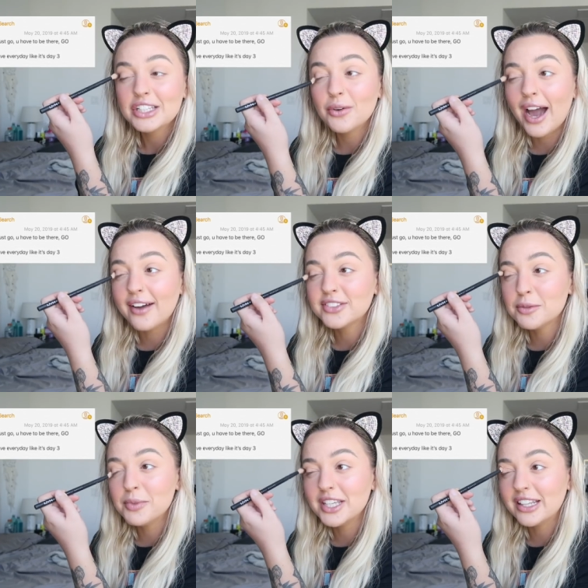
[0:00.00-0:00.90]
you have to
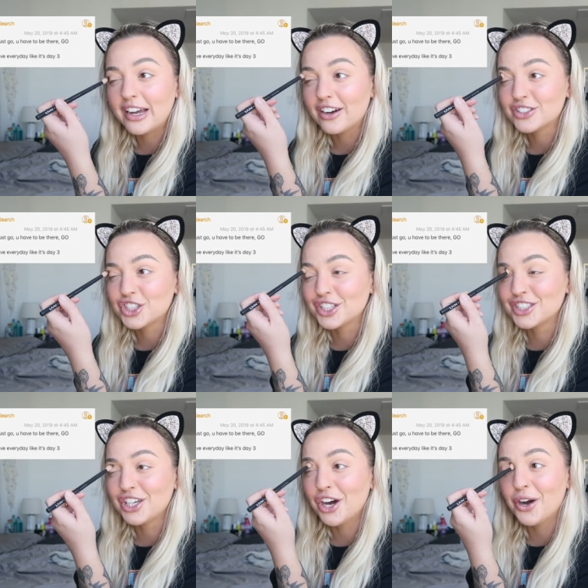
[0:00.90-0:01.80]
be there,
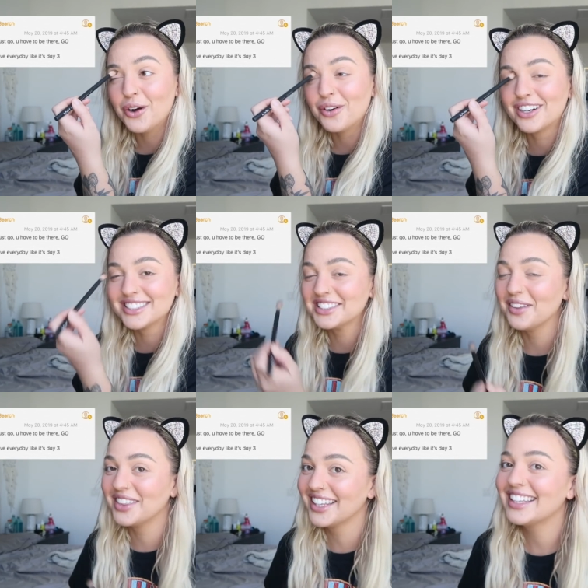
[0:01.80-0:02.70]
just go, or
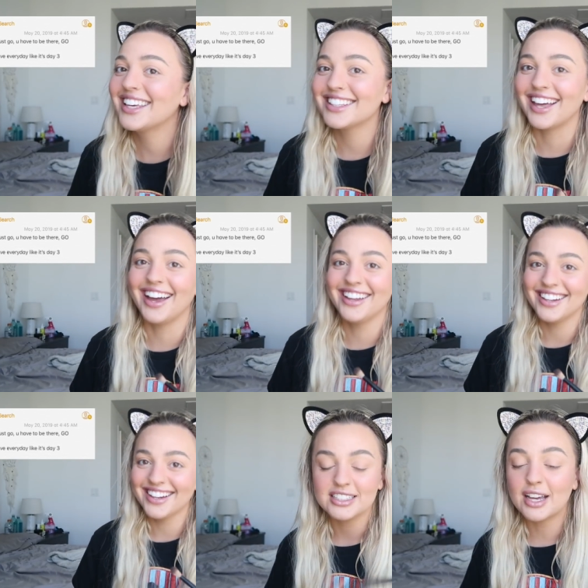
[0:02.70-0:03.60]
something like that.
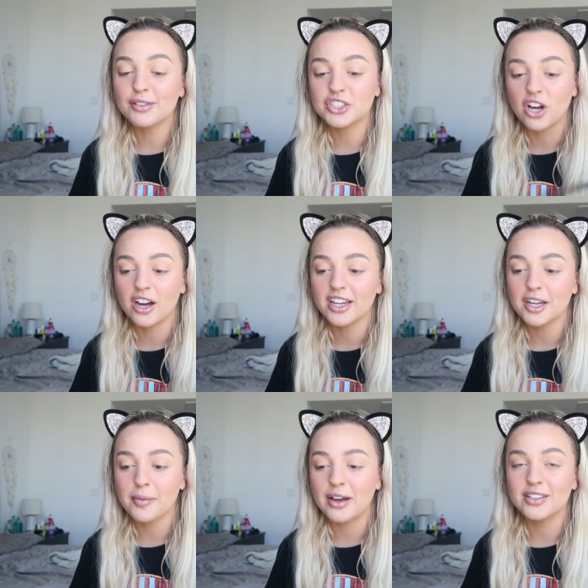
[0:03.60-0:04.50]
Because I was
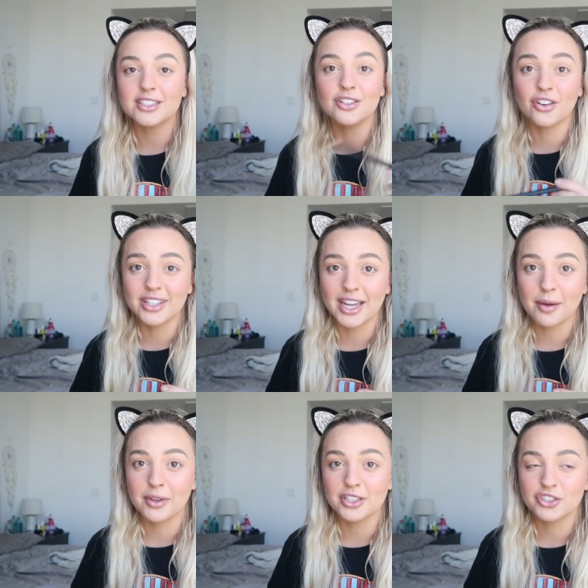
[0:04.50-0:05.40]
talking about this girl that
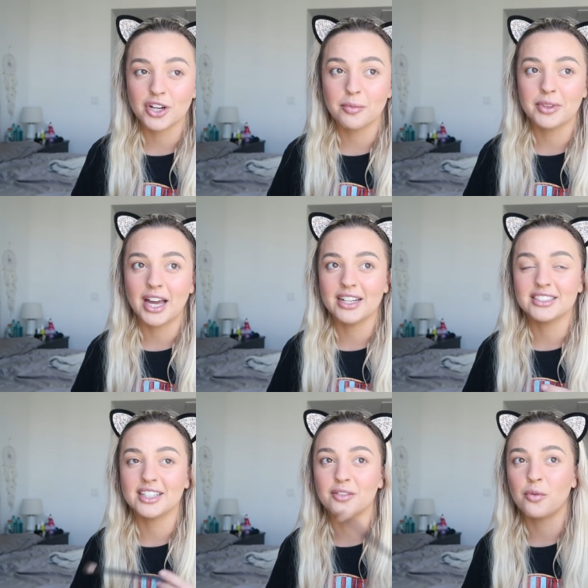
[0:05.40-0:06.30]
came on the trip that
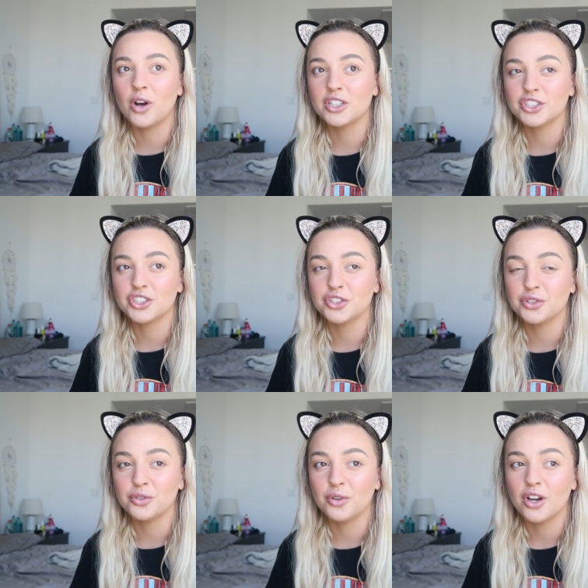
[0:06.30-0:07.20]
didn't want
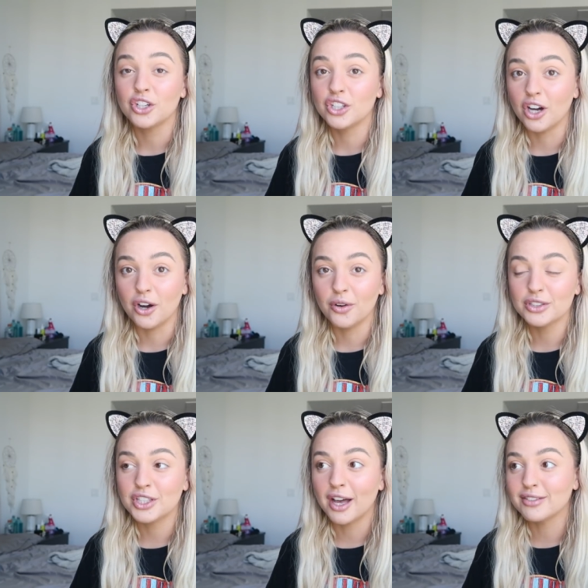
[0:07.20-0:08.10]
to go,
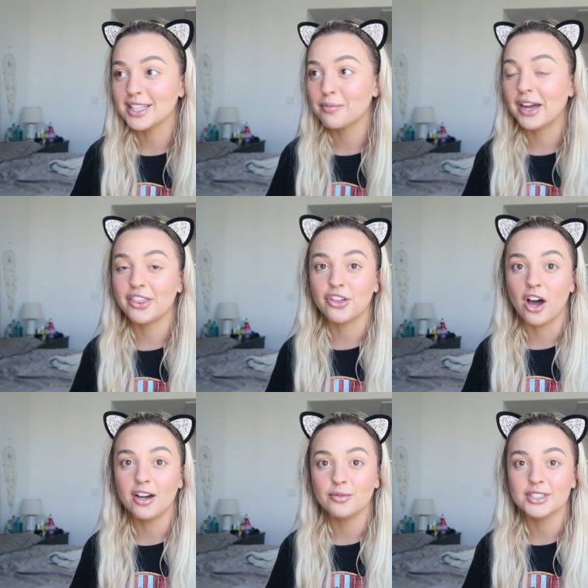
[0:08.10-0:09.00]
so that was like my
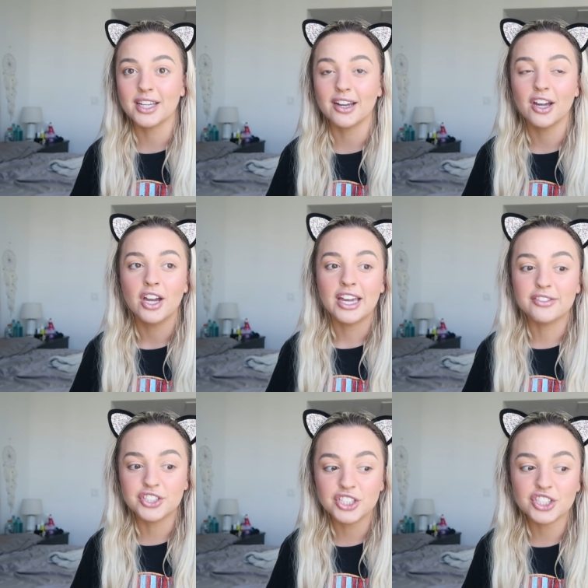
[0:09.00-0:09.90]
thought, was like,
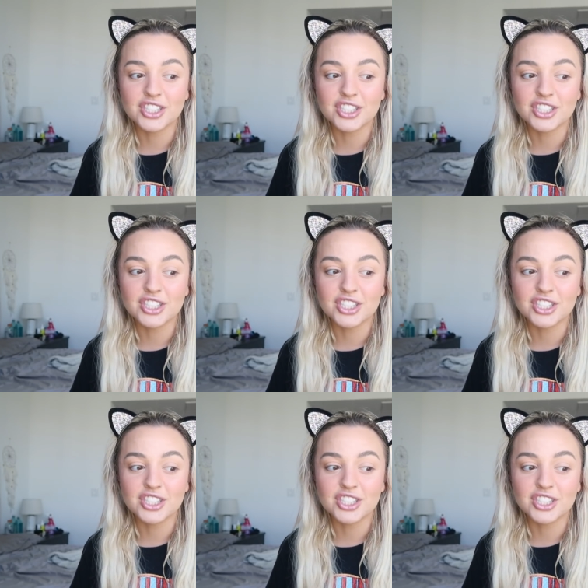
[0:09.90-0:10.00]
if she